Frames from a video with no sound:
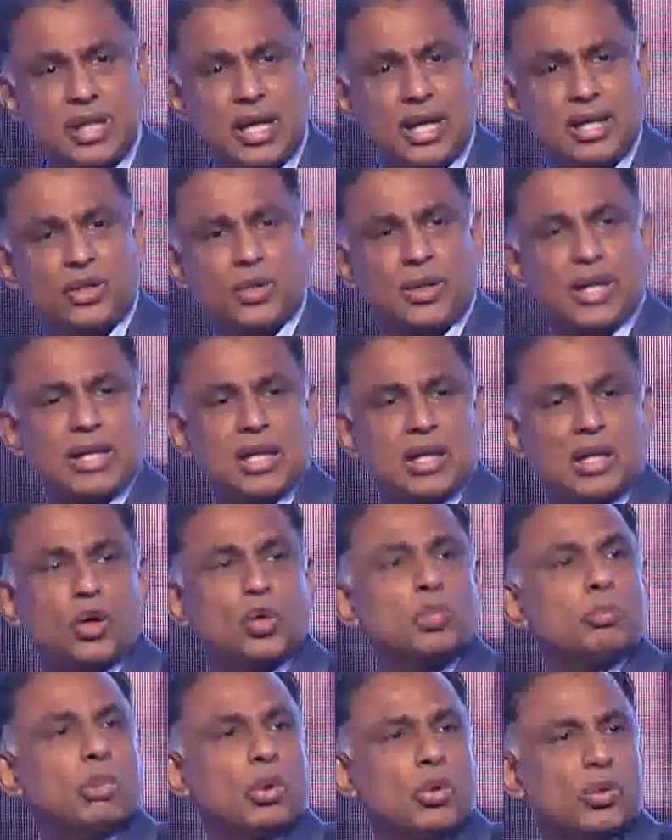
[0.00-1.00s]
and you get an
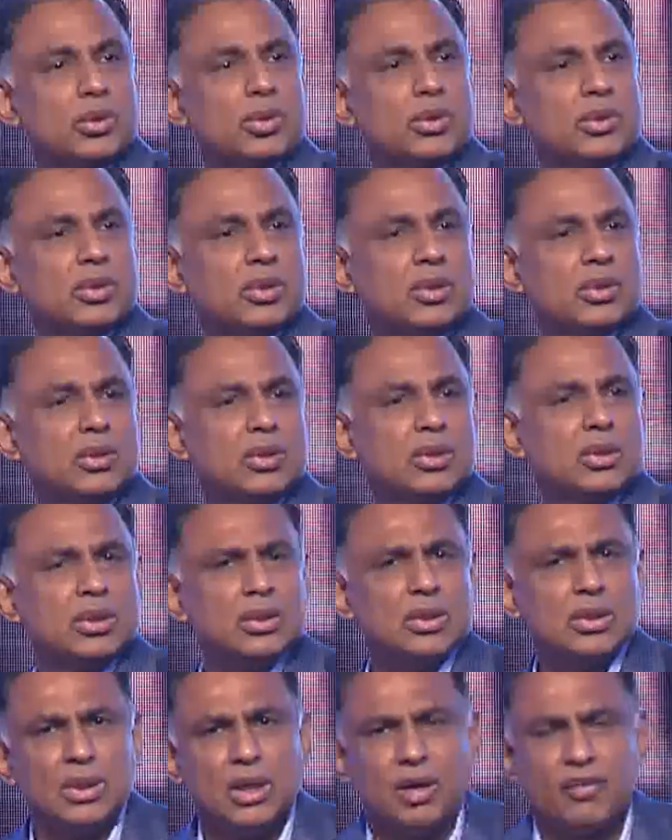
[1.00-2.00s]
output.
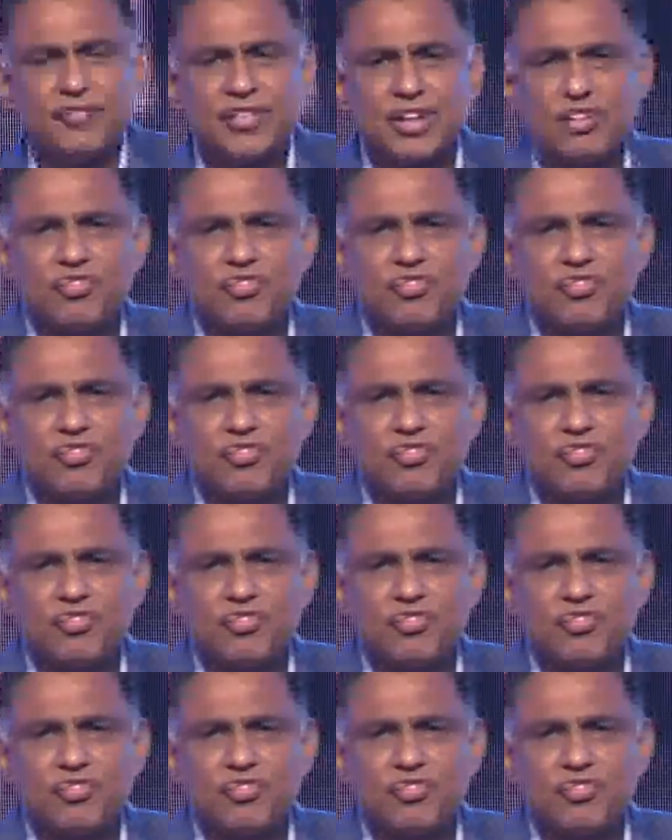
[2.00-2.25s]
We are